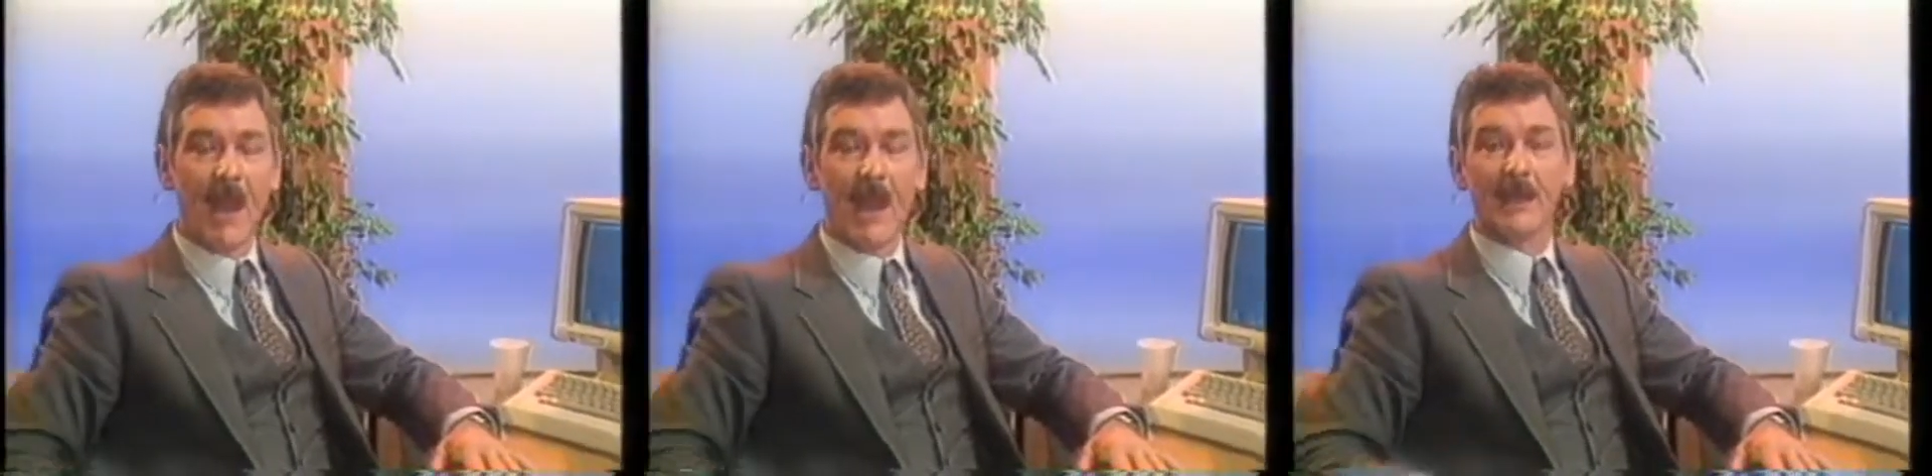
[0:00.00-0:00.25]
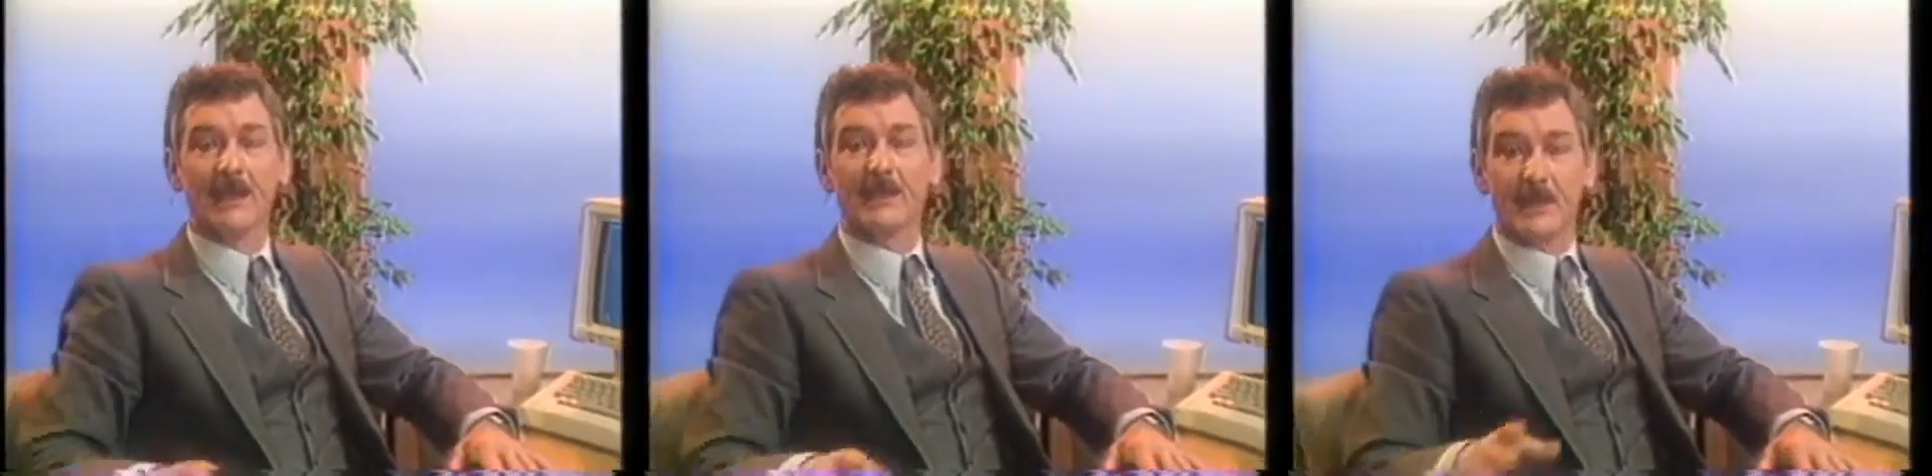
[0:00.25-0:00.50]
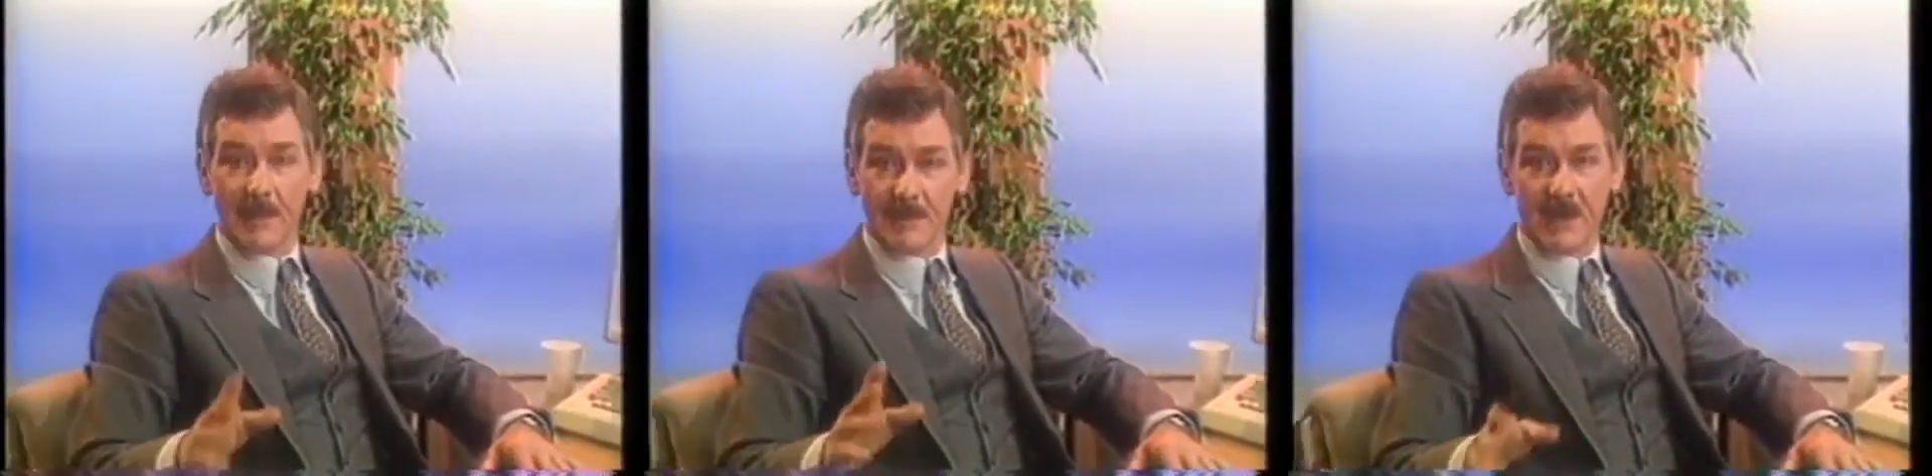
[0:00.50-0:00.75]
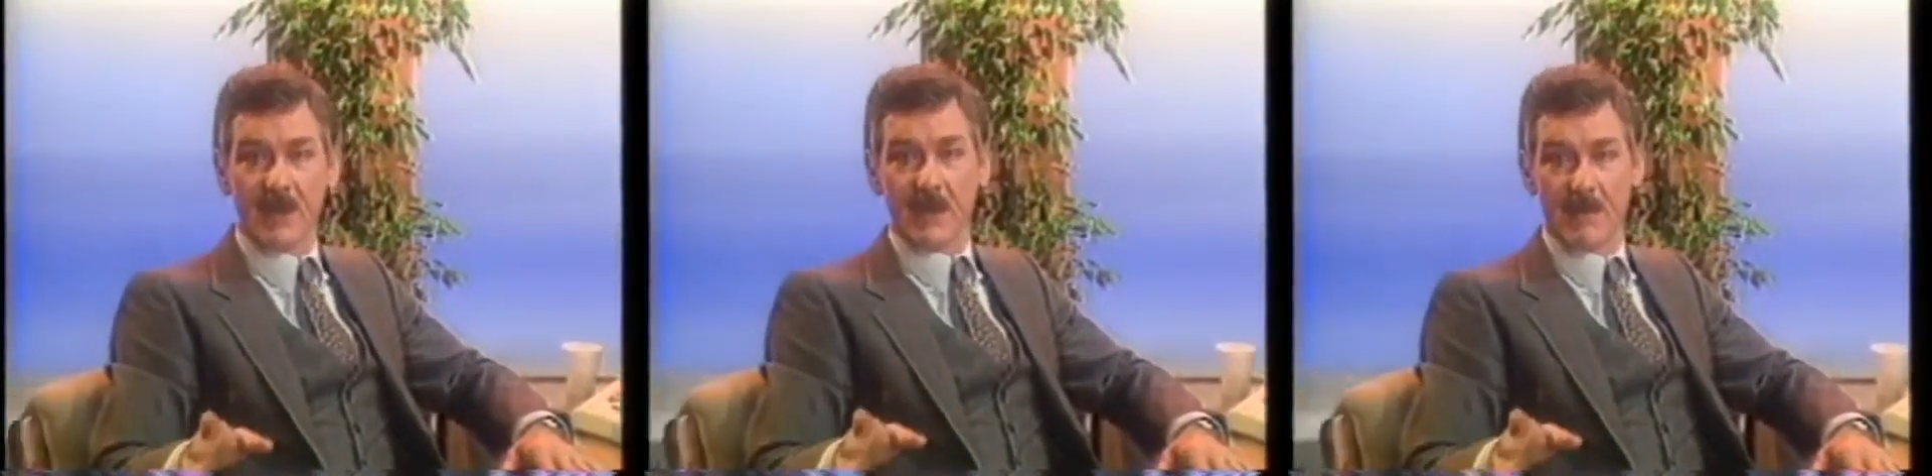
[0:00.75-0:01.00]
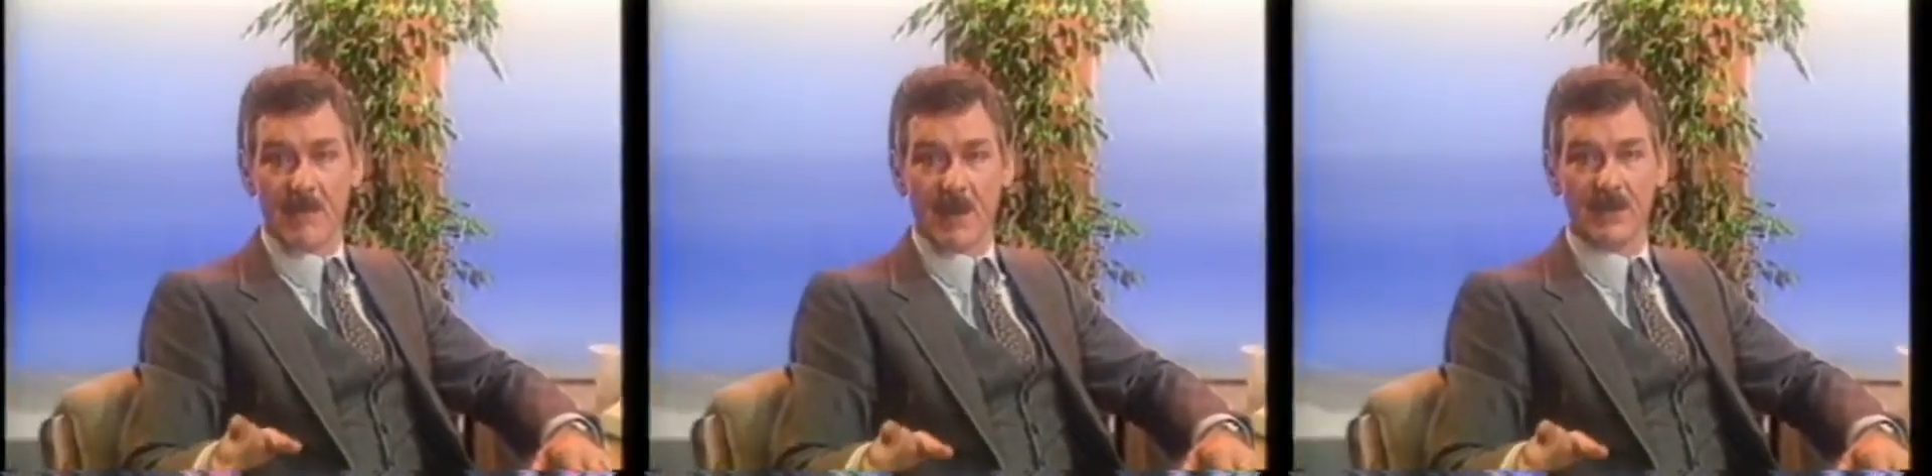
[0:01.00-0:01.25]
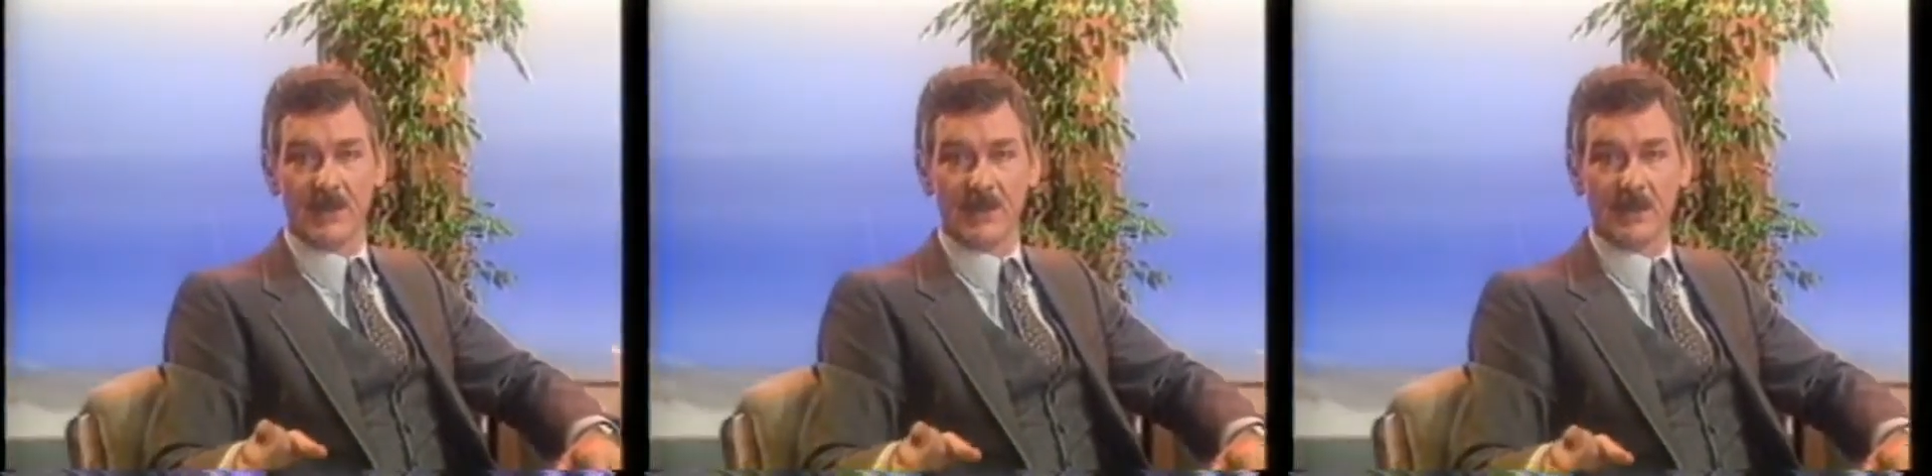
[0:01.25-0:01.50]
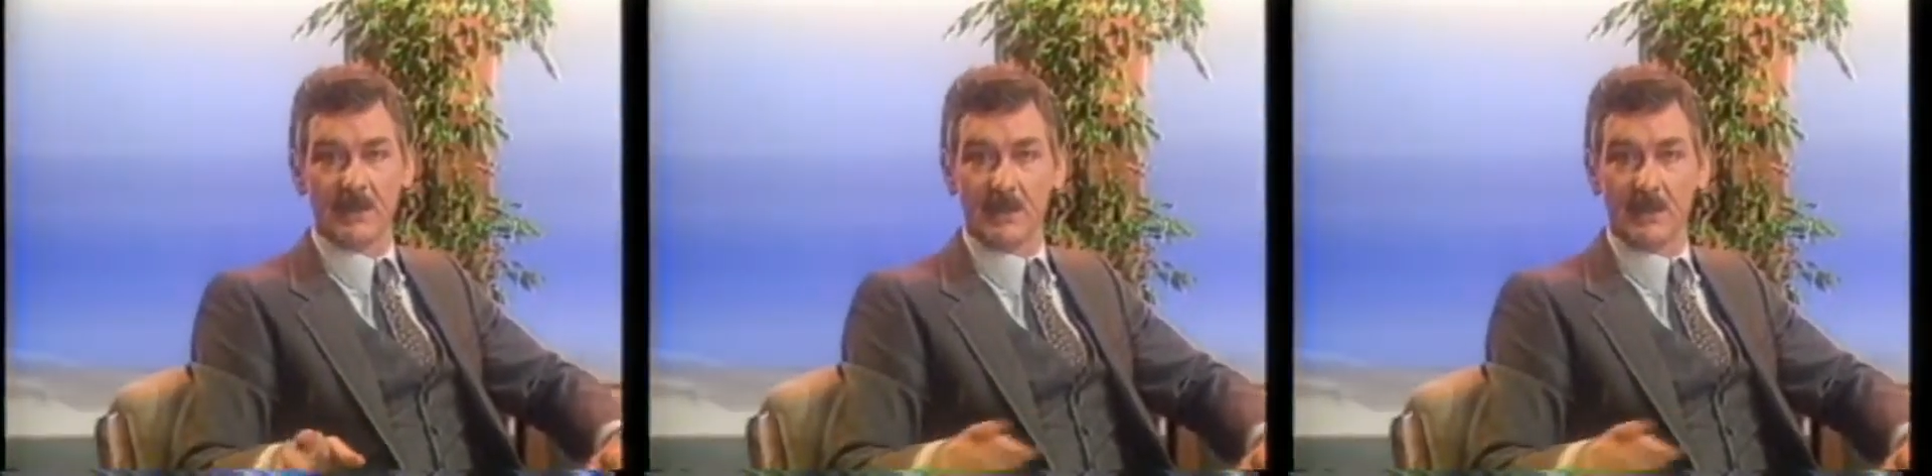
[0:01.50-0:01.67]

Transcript: And updating a budget